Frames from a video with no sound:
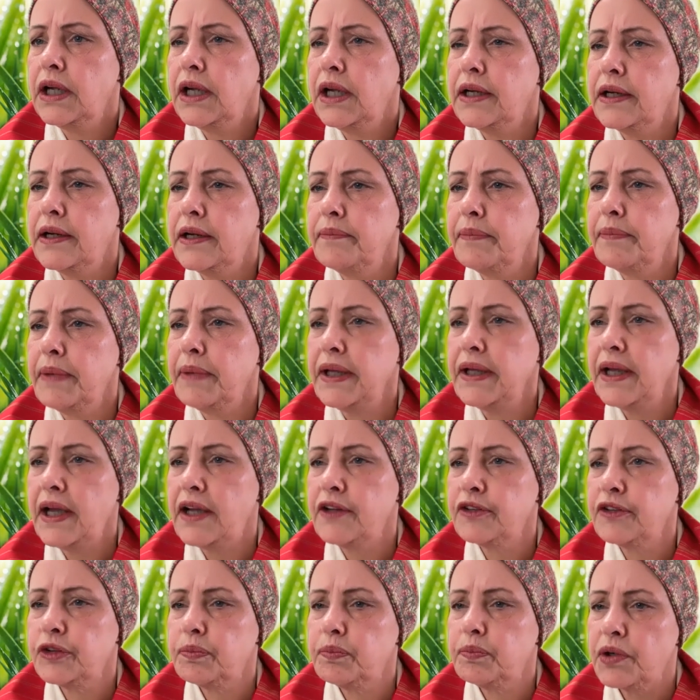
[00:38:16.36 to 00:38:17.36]
and I may
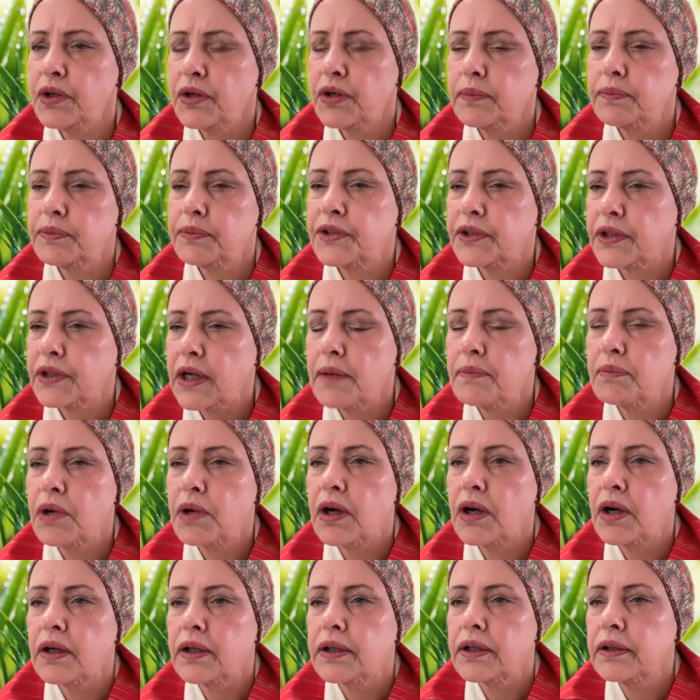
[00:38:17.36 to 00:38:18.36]
ask Bart to come
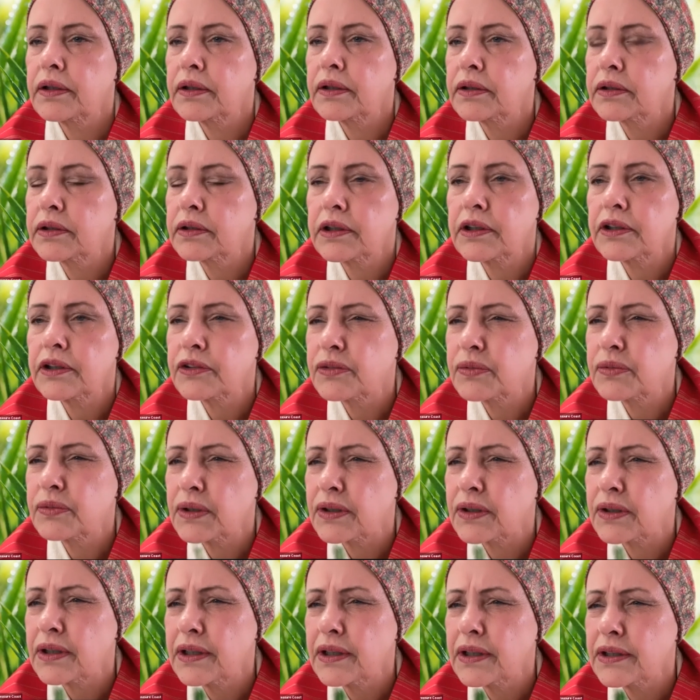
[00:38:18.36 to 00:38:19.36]
on because
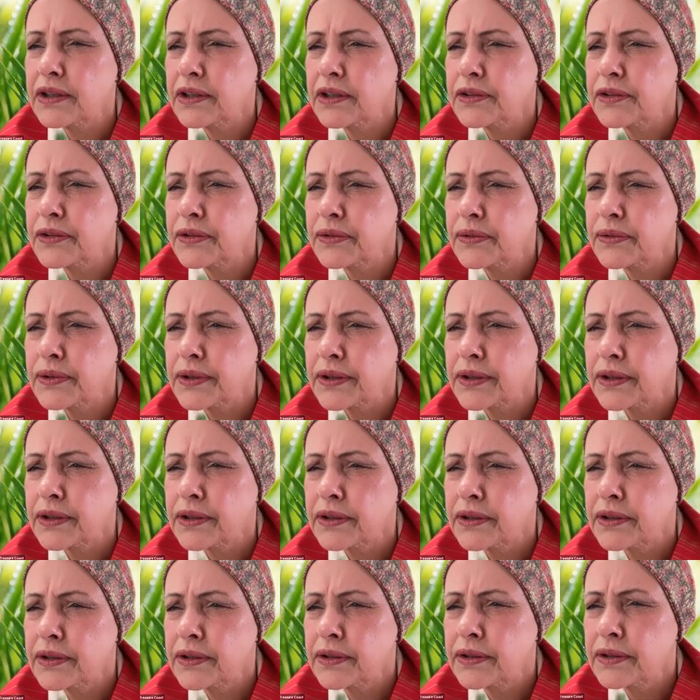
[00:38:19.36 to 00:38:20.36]
we're kind of
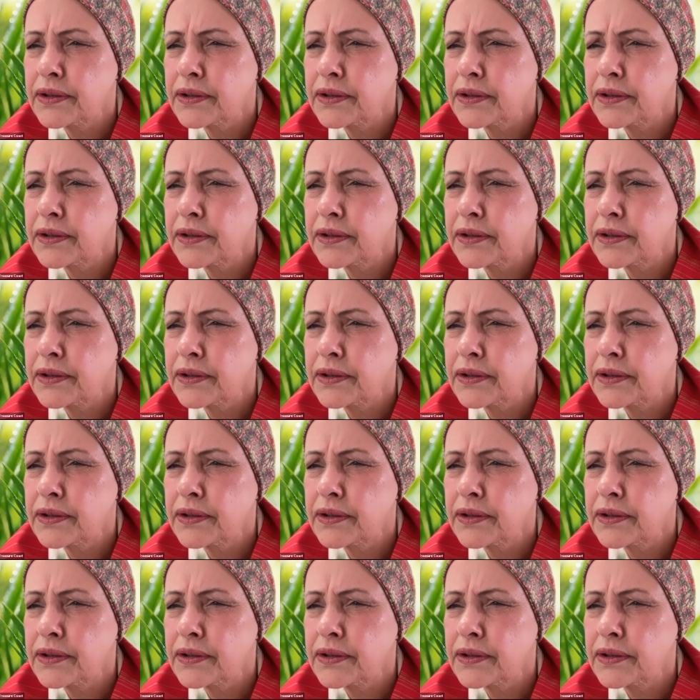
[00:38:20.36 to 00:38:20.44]
doing